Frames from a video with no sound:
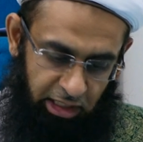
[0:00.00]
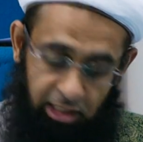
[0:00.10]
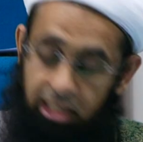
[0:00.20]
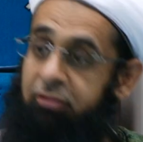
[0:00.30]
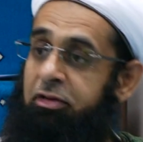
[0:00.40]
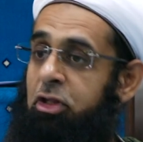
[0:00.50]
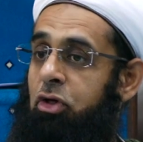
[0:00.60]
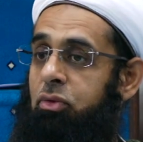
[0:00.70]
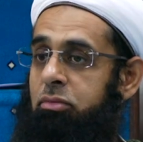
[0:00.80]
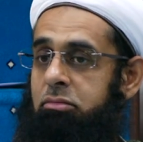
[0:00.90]
Even
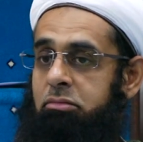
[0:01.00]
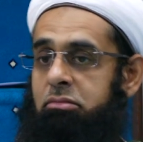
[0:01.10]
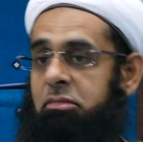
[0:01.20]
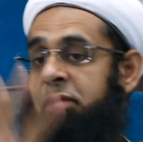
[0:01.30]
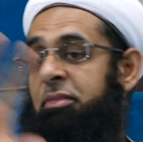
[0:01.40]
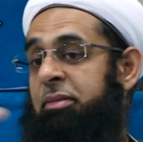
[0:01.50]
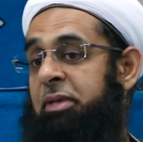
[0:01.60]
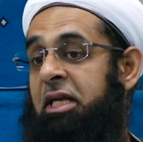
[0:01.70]
though it may be a